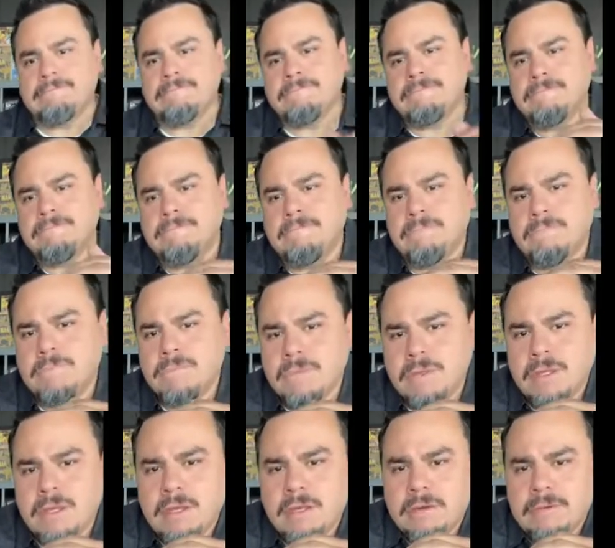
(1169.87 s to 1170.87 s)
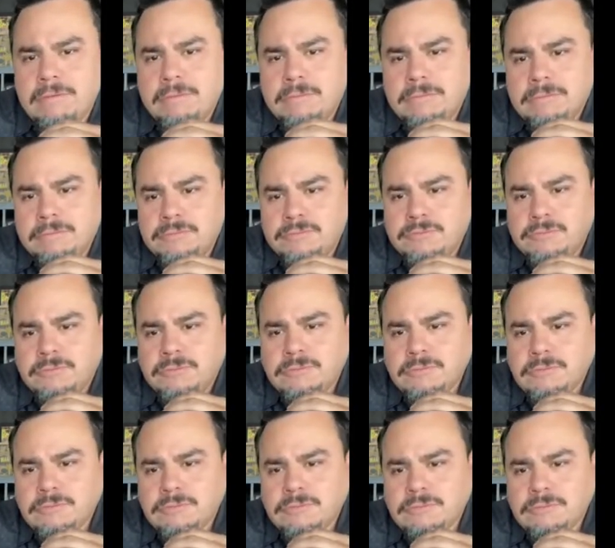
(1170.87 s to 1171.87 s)

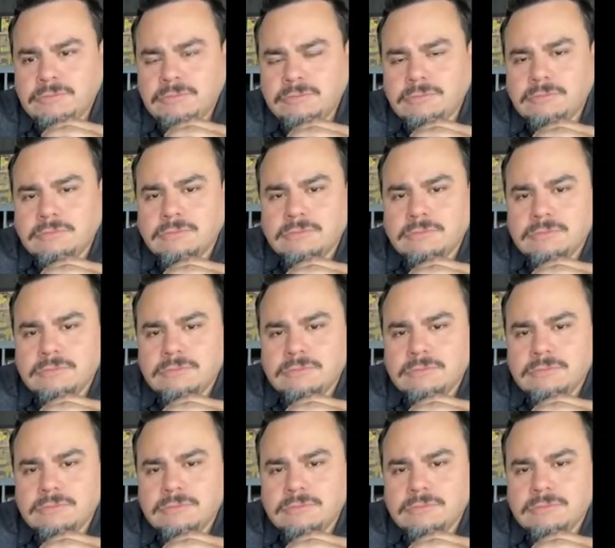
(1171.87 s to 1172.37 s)
The person shown says nothing.